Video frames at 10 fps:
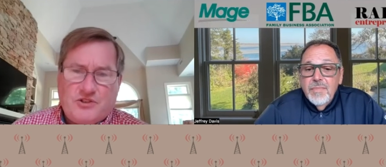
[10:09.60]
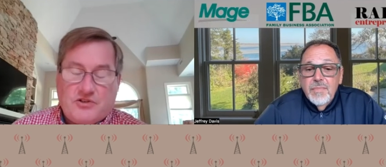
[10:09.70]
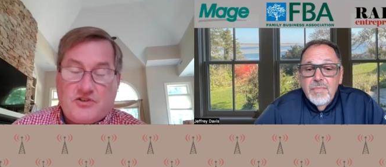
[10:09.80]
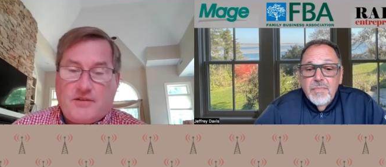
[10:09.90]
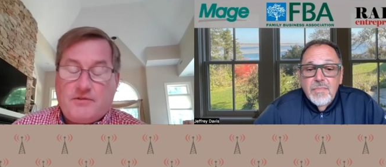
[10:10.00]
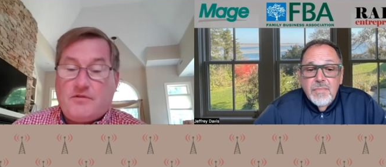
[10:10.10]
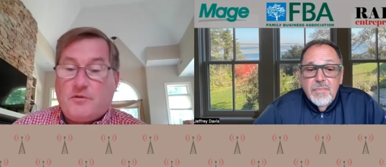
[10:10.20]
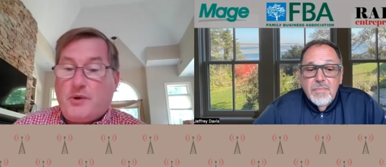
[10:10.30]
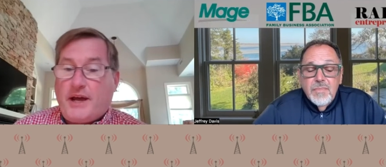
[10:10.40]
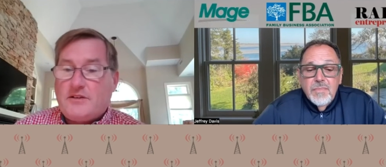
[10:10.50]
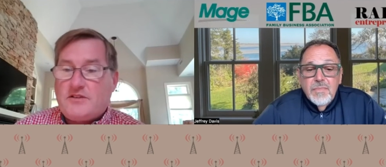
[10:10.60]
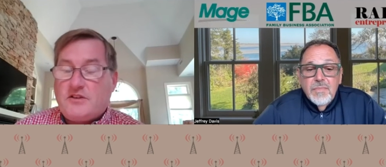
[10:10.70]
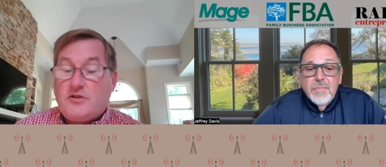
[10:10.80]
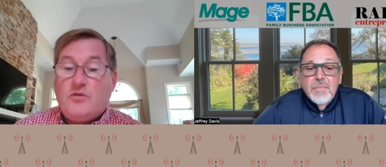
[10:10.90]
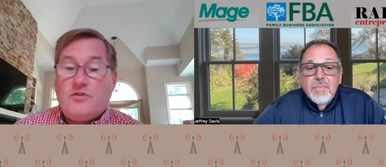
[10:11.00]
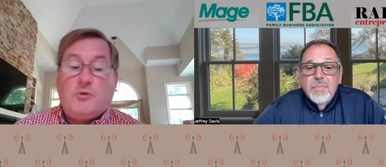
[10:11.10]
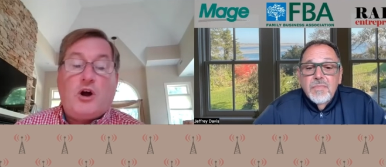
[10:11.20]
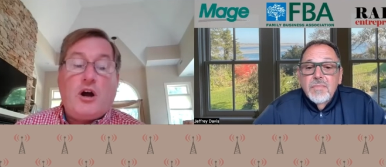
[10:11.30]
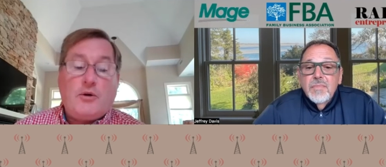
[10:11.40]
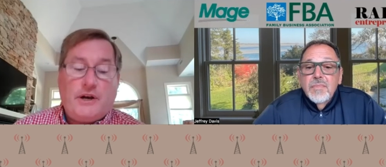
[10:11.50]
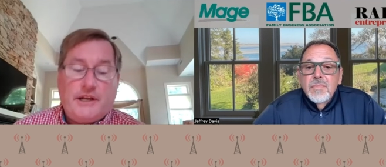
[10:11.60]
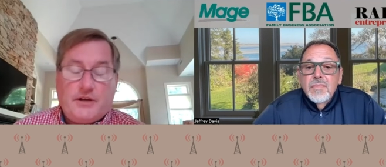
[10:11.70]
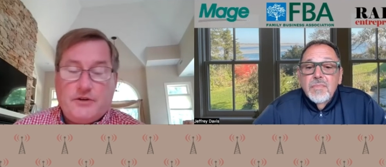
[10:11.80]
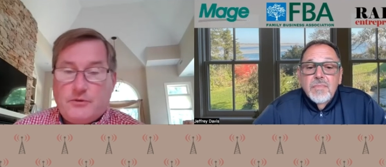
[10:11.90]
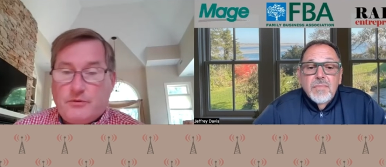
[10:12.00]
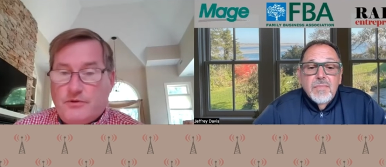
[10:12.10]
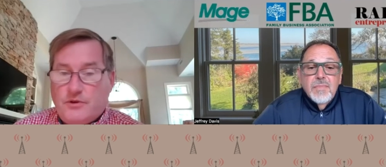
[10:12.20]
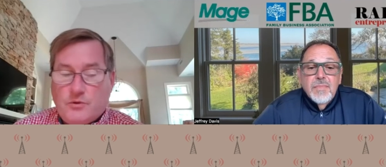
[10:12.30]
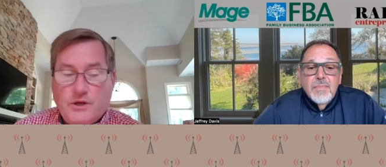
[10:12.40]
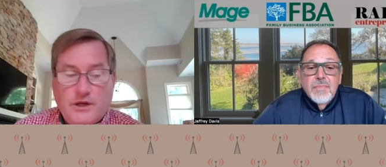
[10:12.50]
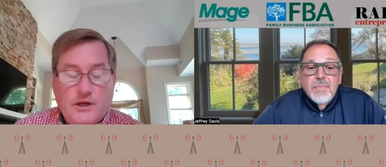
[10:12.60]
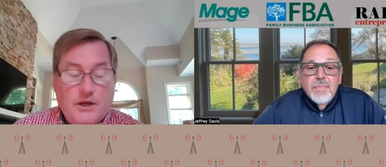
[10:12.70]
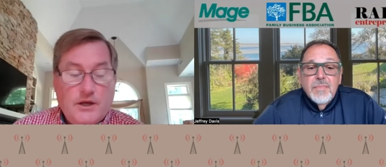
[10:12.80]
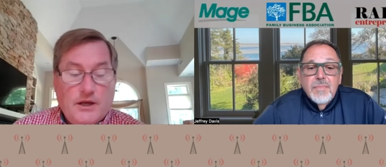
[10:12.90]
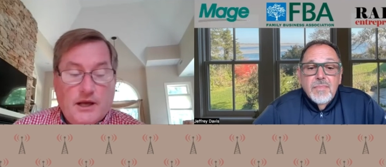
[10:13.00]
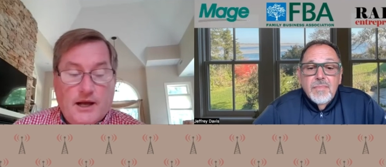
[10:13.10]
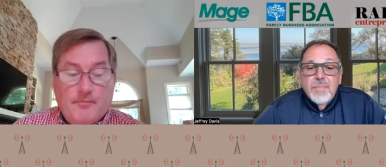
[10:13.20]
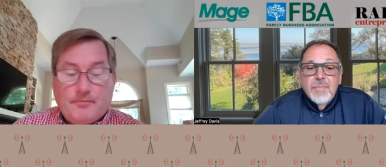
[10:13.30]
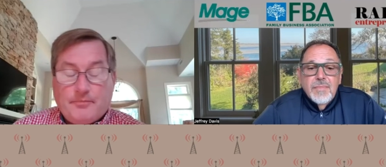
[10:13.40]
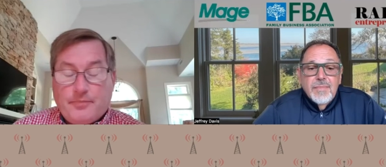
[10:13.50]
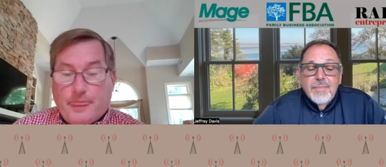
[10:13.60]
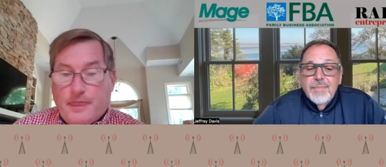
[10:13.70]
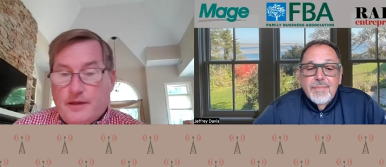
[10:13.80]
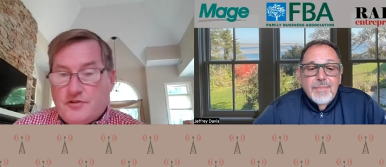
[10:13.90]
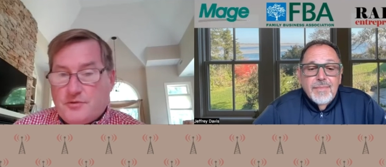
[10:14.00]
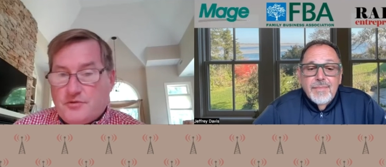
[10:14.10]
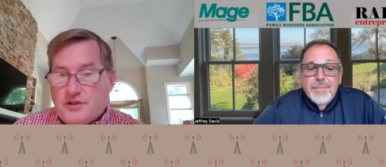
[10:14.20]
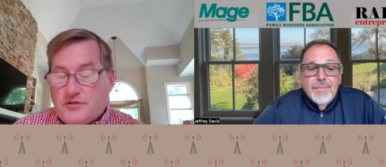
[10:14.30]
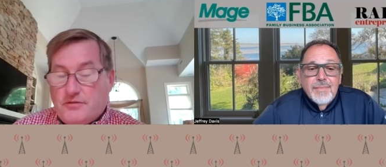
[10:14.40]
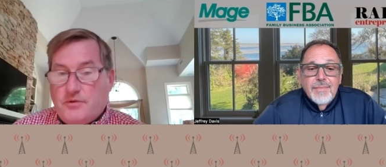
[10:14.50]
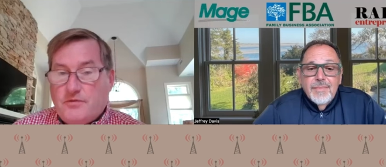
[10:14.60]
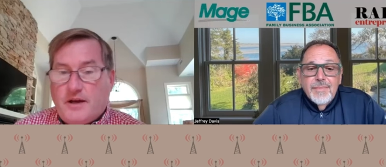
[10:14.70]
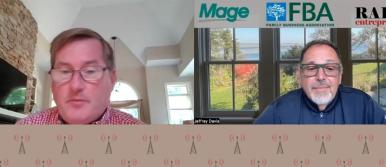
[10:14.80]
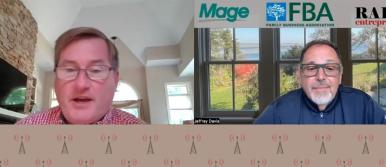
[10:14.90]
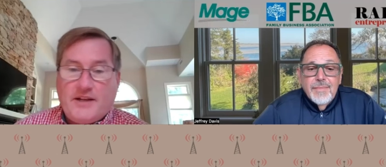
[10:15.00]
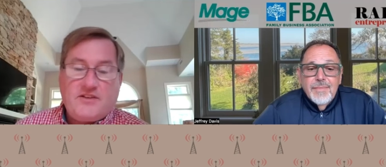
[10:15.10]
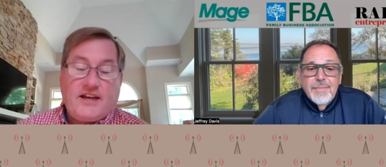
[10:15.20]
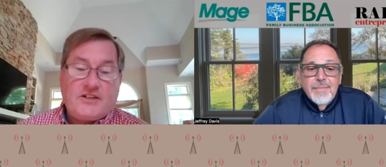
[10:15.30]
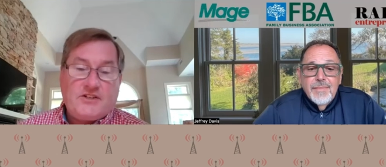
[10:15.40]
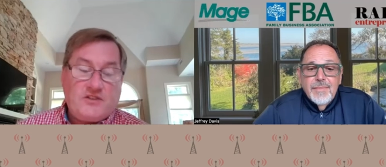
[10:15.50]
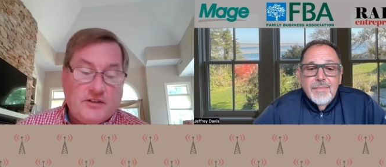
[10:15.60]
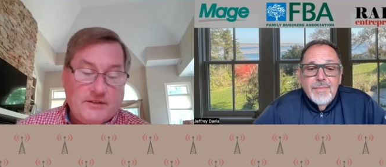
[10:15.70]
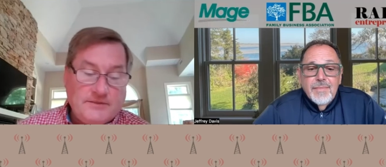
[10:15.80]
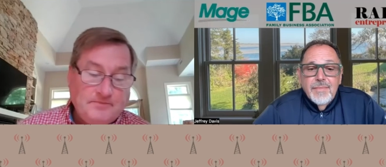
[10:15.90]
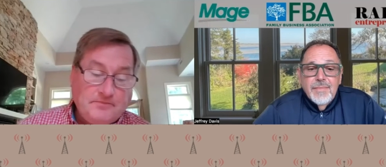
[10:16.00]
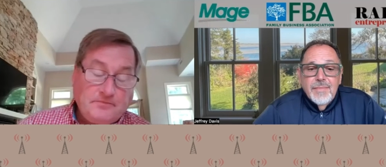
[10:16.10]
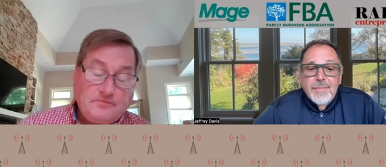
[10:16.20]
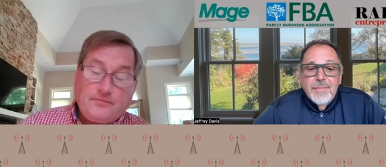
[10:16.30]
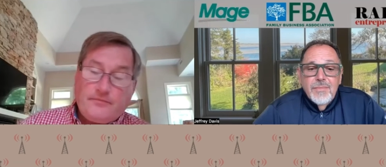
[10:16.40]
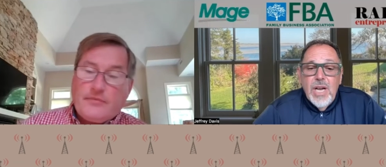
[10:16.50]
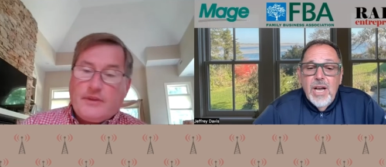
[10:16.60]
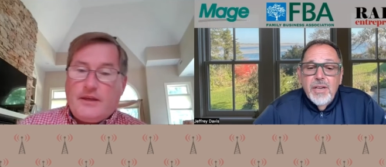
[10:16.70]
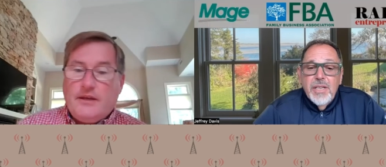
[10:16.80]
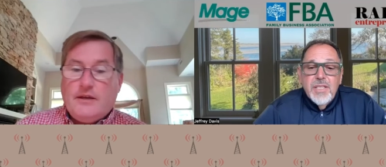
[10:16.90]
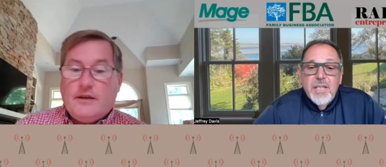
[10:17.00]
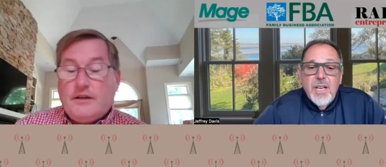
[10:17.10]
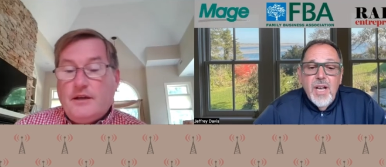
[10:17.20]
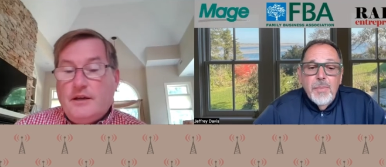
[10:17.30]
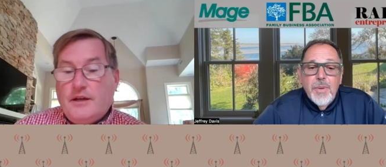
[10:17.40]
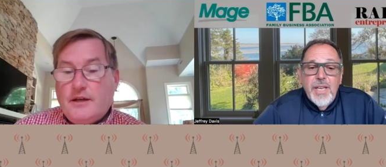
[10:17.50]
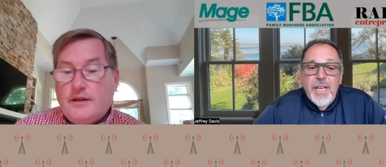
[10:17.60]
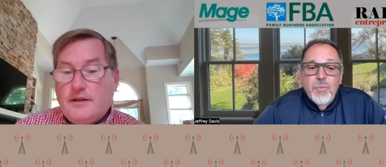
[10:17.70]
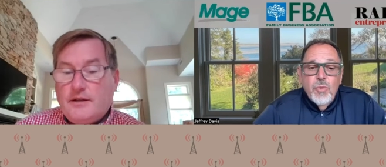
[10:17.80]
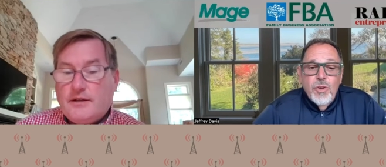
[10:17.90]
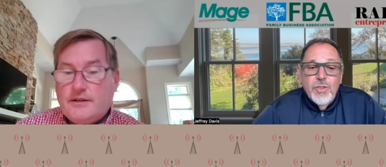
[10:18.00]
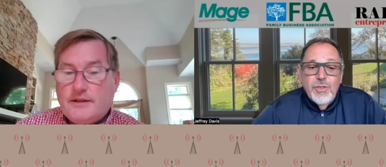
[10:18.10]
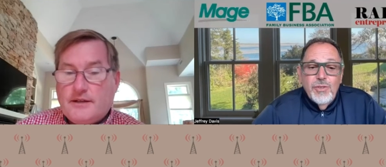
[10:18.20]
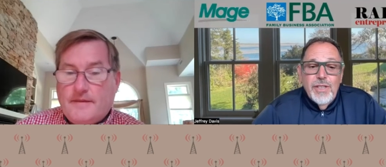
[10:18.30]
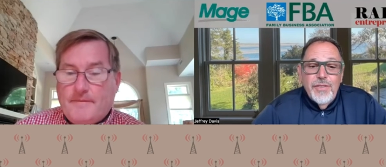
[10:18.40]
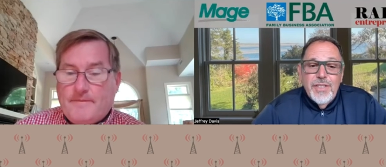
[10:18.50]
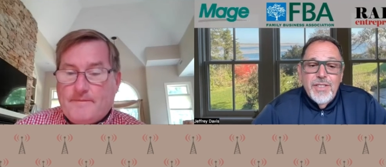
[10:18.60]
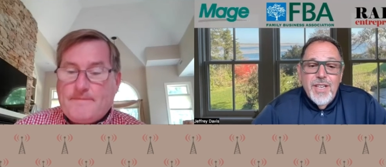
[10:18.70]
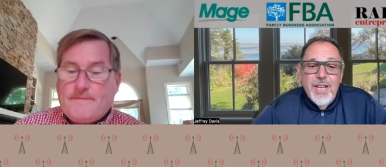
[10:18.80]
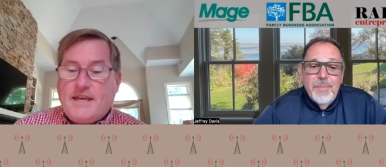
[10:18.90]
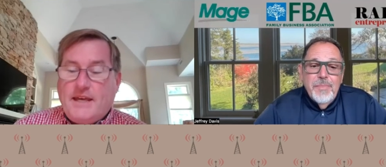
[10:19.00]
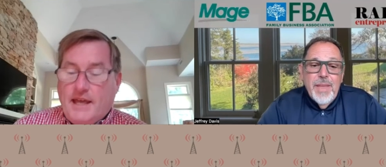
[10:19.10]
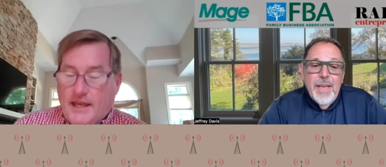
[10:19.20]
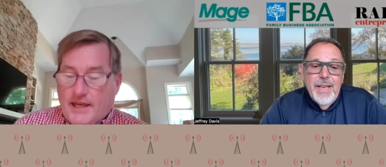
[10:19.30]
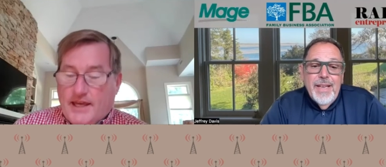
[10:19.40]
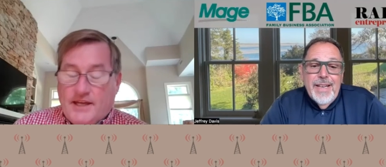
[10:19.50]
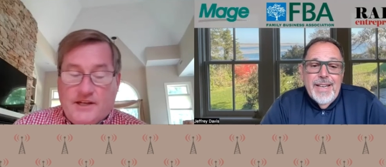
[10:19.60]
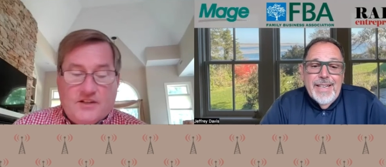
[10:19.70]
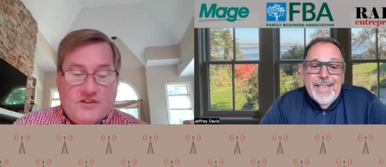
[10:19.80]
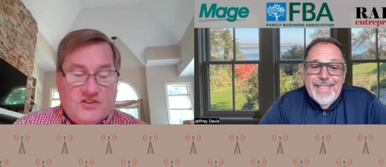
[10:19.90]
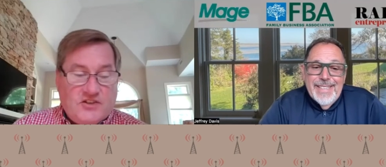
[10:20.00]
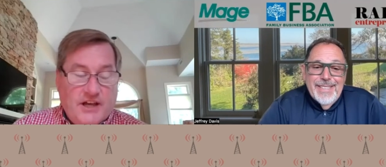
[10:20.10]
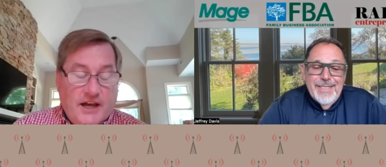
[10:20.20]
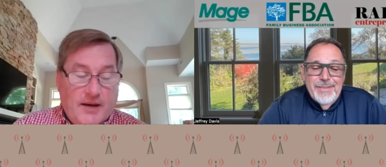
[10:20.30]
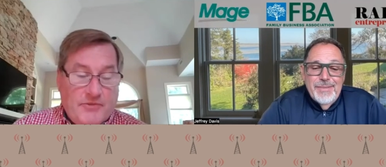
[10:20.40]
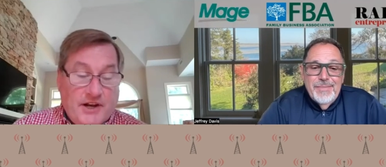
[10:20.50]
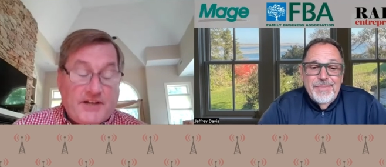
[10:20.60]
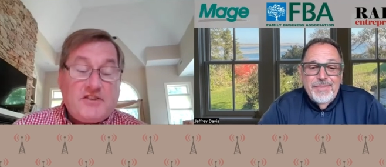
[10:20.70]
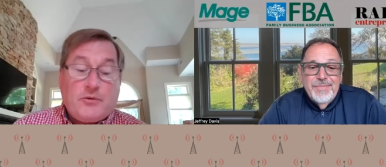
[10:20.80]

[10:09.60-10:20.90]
Speaker 1: six or seven different patents, and two of them are already under review um, as a result of unified
Speaker 2: patents actions. Wow, it's a complicated world you live in, Tom. It
Speaker 1: is. Um, the nice